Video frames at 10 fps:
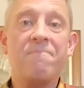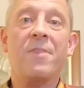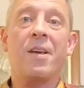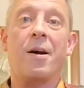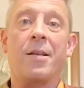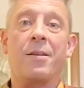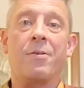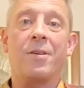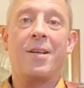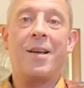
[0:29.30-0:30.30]
grand.
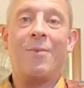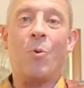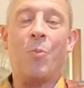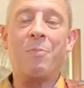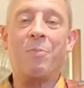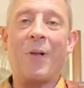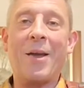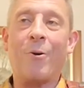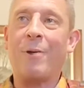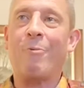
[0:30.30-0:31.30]
We'll be
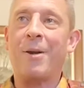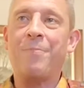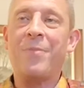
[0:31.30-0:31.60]
playing anyway.